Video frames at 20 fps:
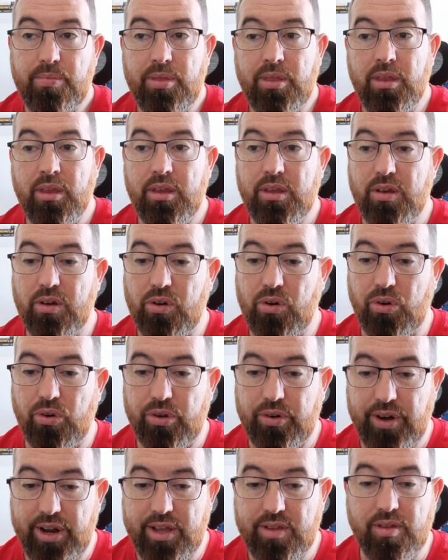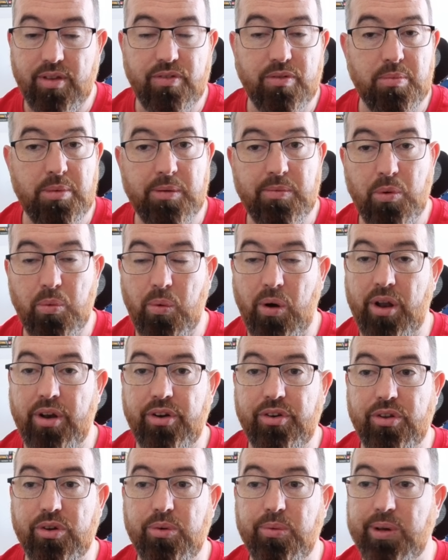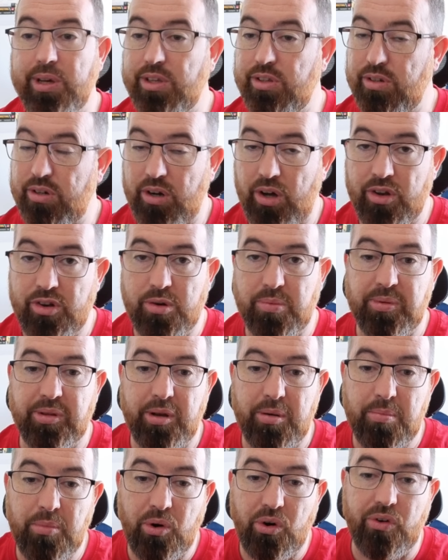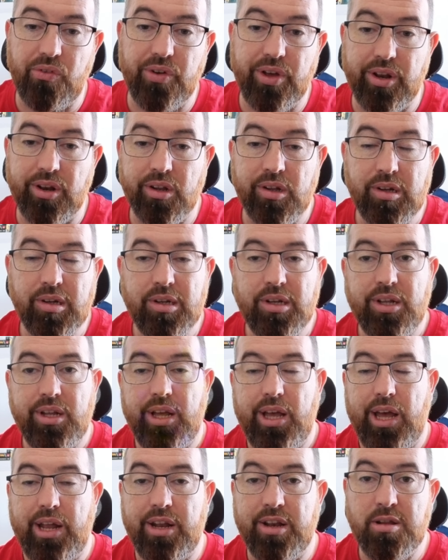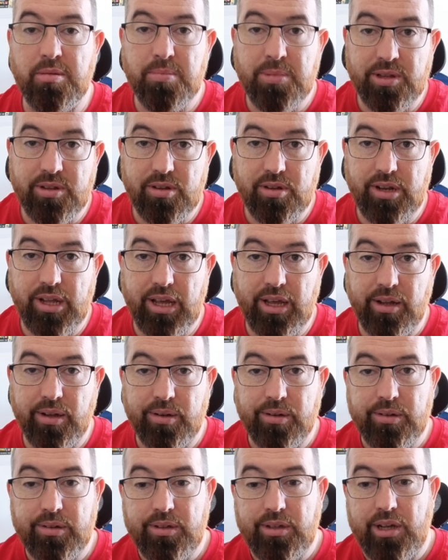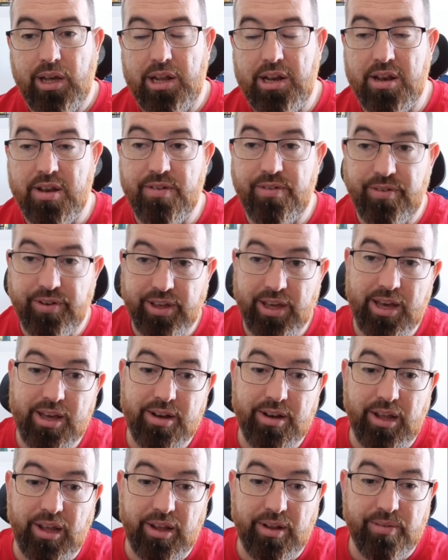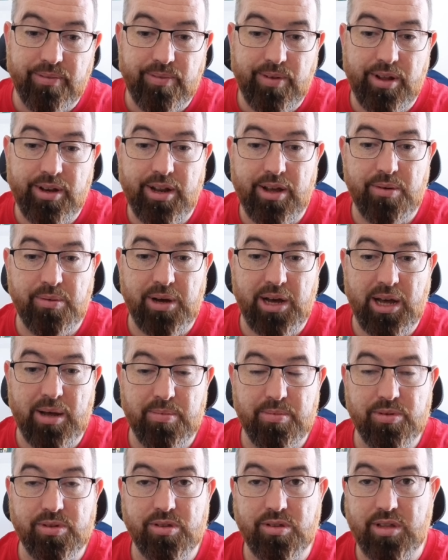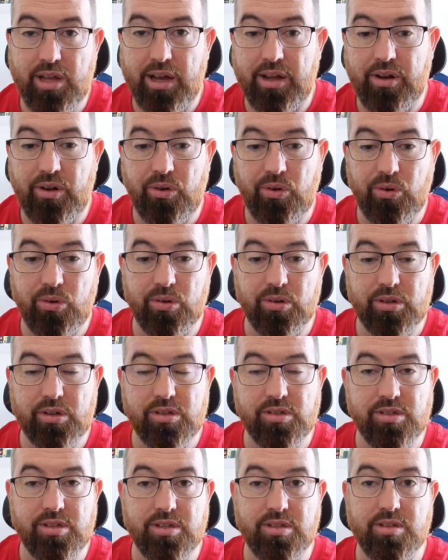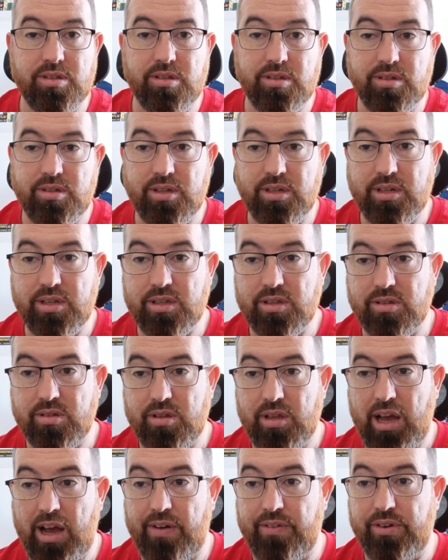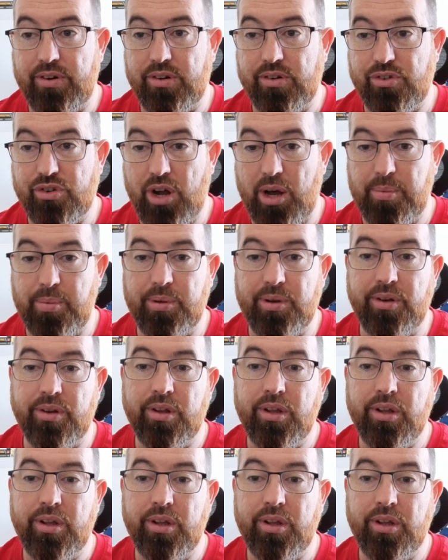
You go crazy for maybe 1 or 2 weeks, you're 100% motivated, and then you miss a day, and then you forget a day. And now what happens is that whole consistency is after dropping,